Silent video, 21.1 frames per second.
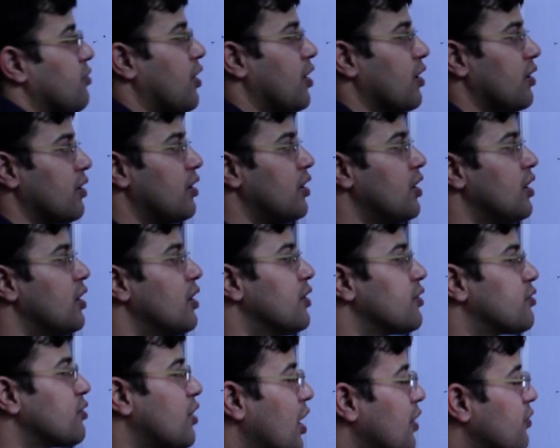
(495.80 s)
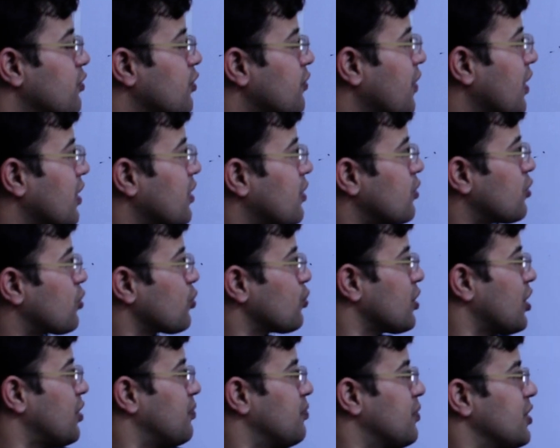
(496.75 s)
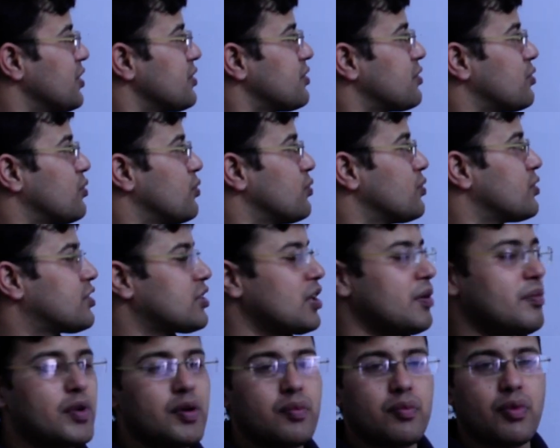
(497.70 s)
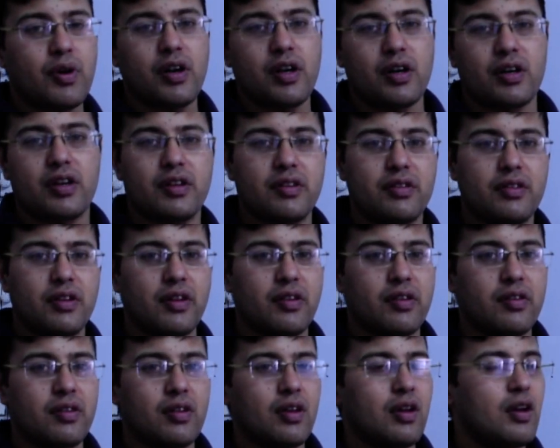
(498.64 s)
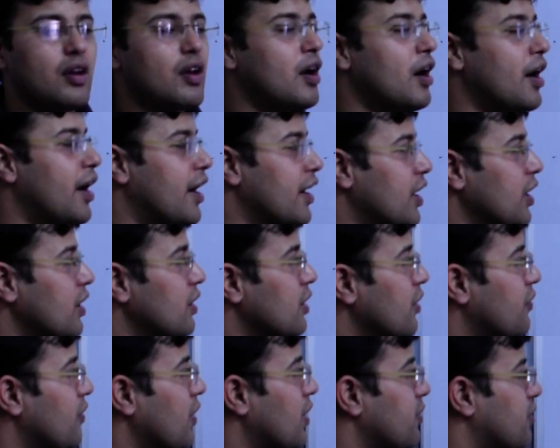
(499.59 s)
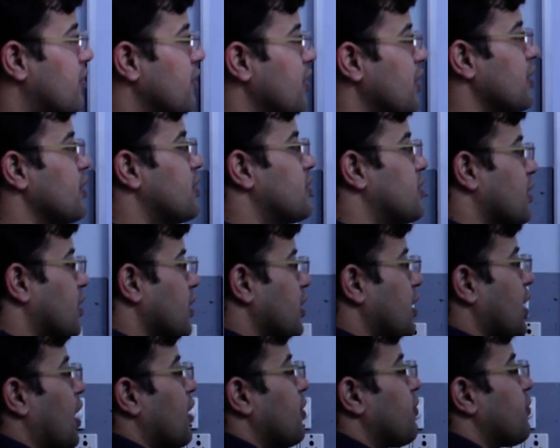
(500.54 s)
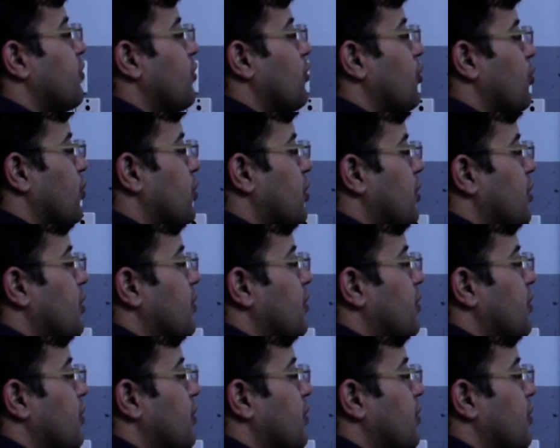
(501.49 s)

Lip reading: 1. So I have to find out two numbers whose sum and product is this. Again, if I see 3 and 4